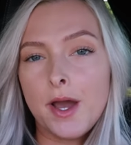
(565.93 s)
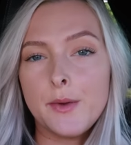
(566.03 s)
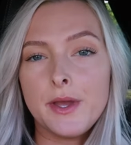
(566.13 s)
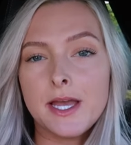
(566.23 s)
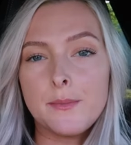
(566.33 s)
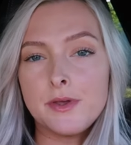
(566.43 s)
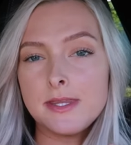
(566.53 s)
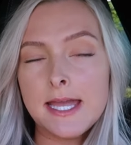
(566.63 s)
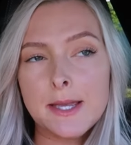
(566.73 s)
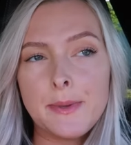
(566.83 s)
I wake up with
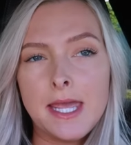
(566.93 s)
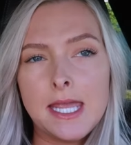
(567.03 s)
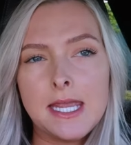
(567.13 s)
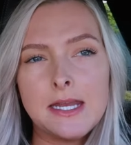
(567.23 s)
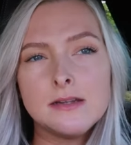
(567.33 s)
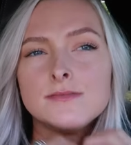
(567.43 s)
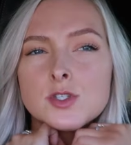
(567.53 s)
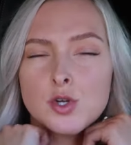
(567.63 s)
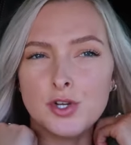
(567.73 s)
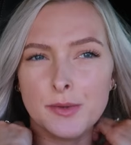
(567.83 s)
neck pain,
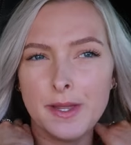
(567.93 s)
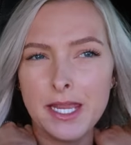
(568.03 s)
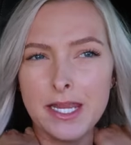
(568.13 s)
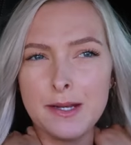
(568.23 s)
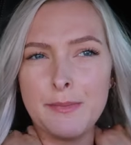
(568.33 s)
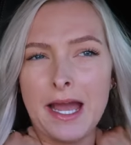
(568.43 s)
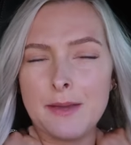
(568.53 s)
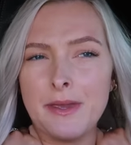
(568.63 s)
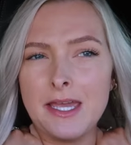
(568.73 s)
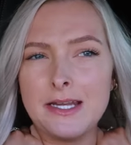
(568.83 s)
shoulder pain,
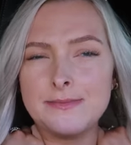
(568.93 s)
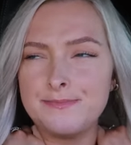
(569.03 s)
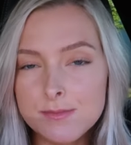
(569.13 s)
back pain.